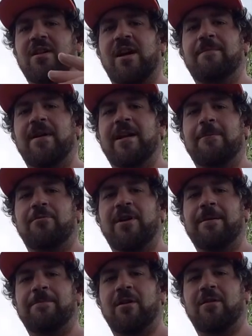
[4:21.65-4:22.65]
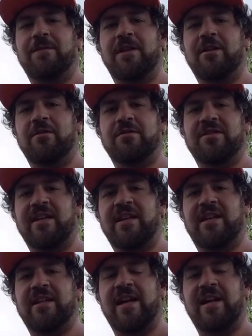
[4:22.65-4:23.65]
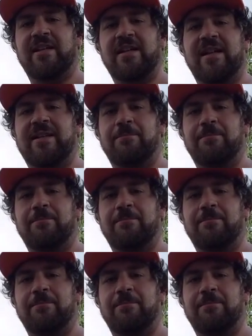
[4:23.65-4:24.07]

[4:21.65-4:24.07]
I made a break barrel video saying that not